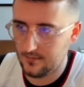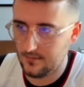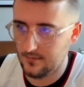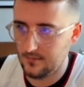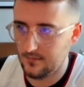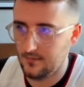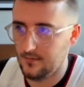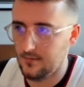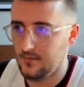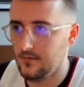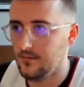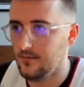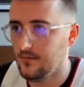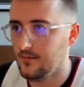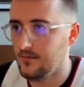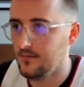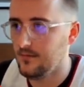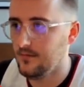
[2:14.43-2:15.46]

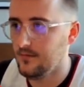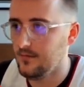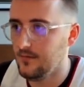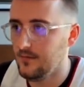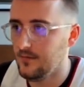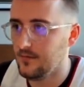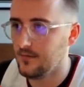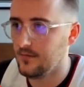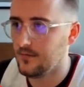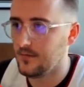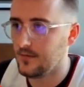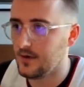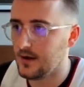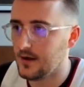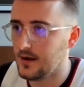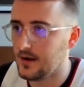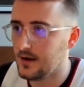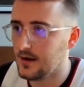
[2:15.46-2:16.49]

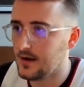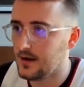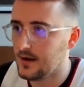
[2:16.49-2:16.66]
(silence)